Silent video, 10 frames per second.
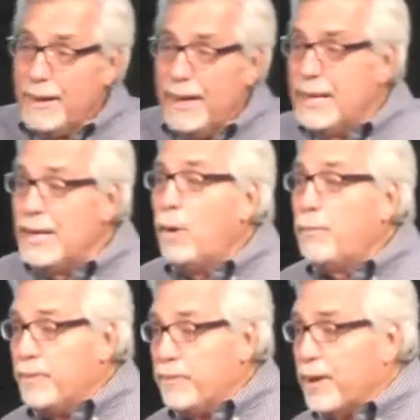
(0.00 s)
and he
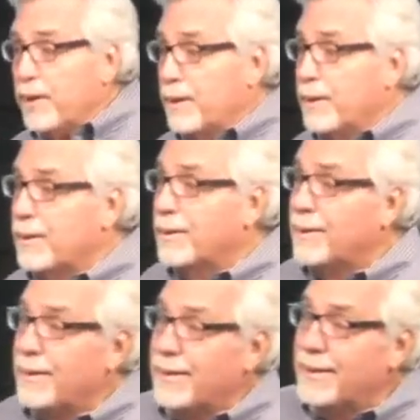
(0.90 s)
opens it
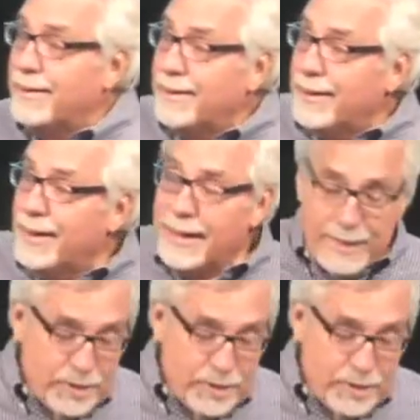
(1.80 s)
and